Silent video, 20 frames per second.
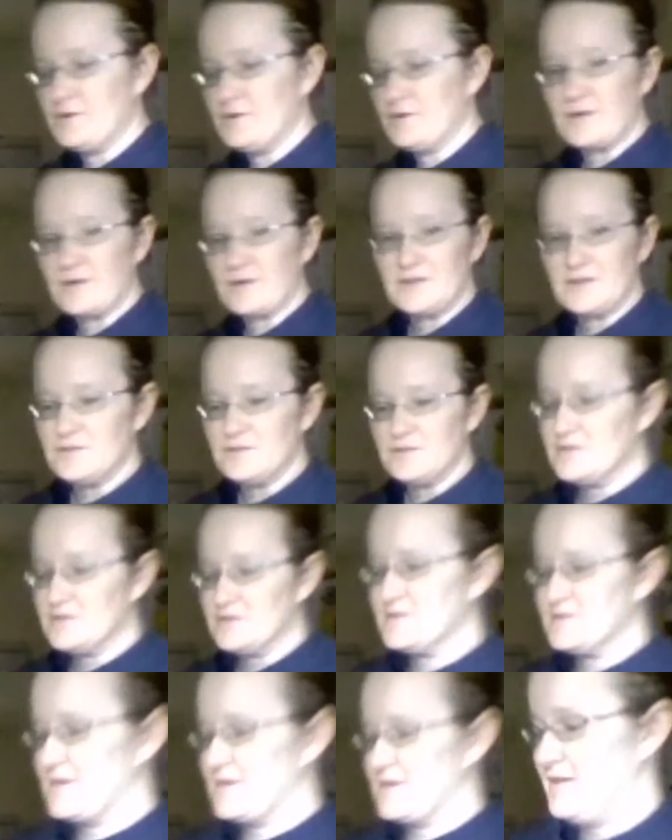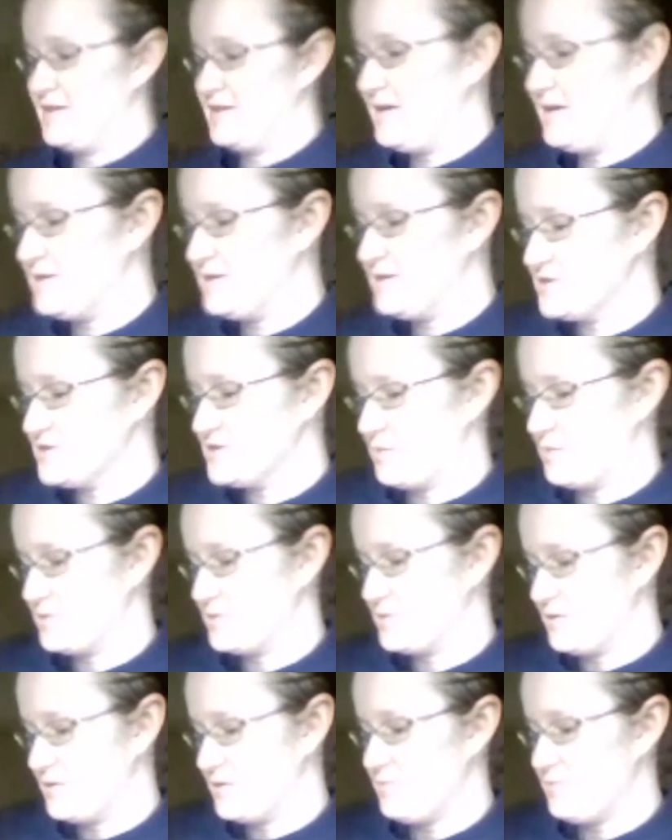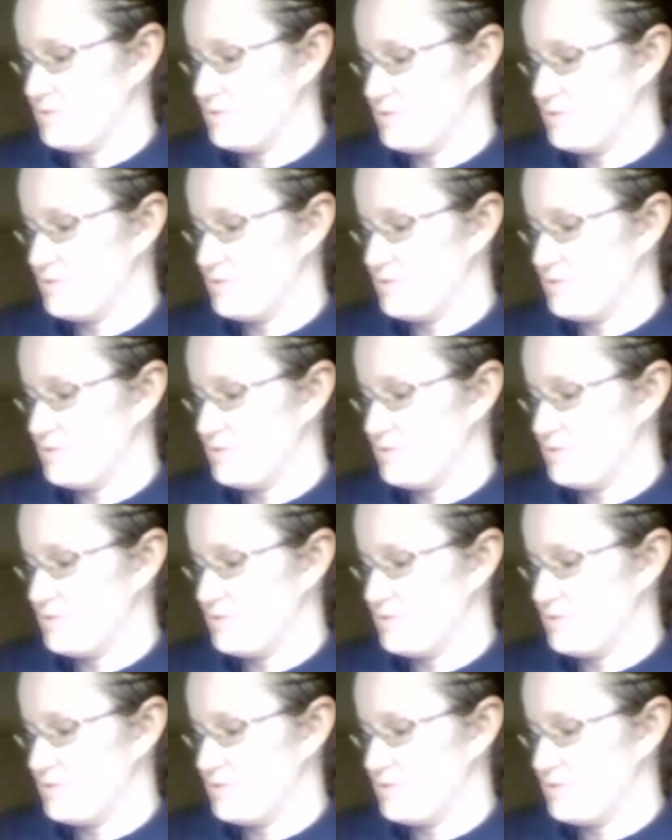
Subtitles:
going to do is stick that on top of the cranberry